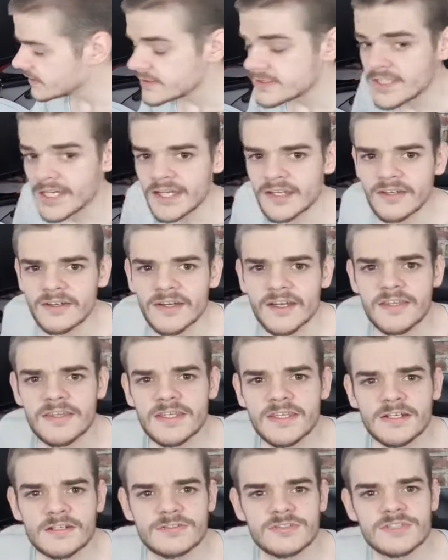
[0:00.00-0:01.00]
yeah, I
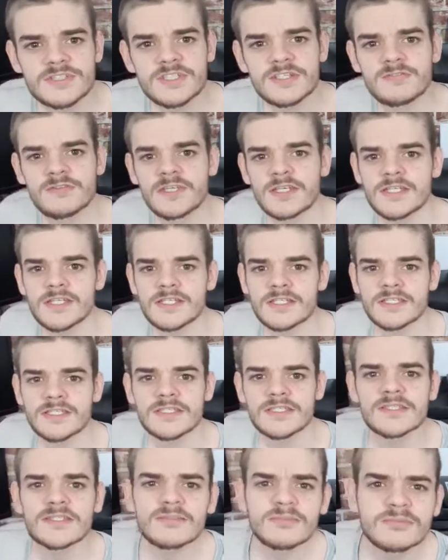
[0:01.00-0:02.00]
think I'll just give
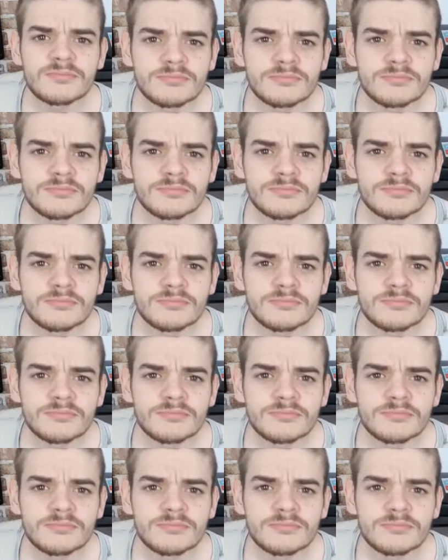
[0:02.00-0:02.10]
it,